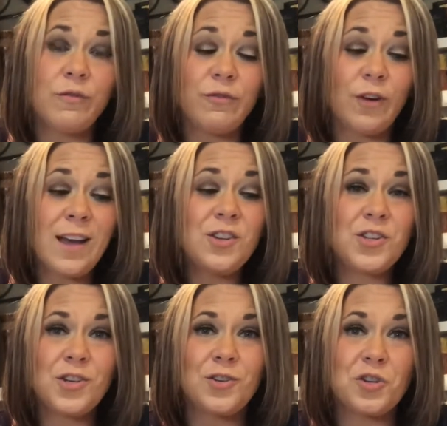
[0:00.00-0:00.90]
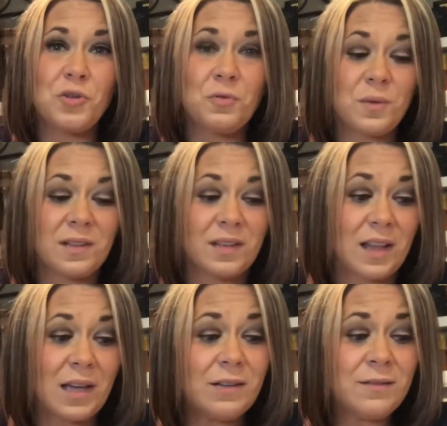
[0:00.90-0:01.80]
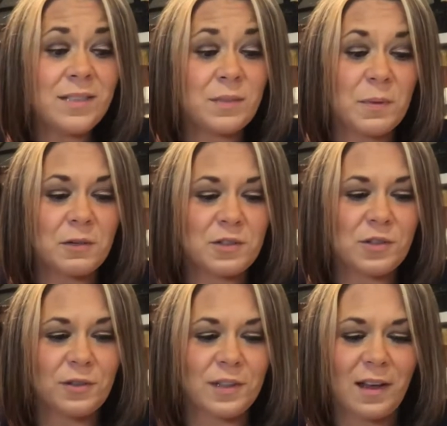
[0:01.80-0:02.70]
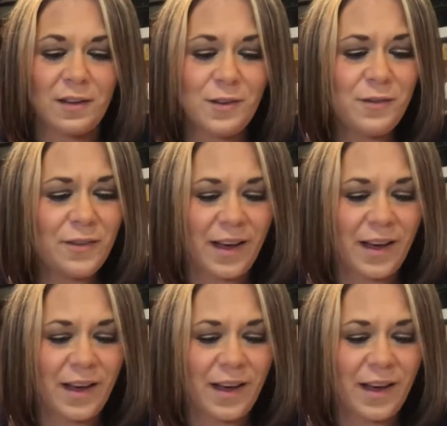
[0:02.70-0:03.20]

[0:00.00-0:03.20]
fresh, new love, spiritual love.